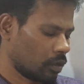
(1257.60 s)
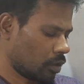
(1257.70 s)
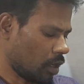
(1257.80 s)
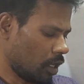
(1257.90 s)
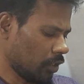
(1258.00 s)

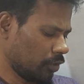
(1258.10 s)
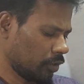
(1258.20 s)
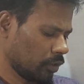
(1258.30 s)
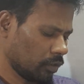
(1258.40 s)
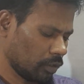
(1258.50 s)

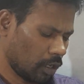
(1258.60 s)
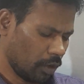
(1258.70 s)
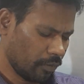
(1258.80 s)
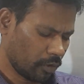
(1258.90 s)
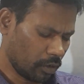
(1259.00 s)
Chords
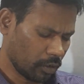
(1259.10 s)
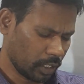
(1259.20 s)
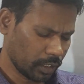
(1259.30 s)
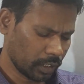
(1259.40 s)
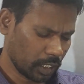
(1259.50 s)
of
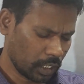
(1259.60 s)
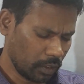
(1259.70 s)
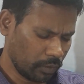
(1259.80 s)
congruent circle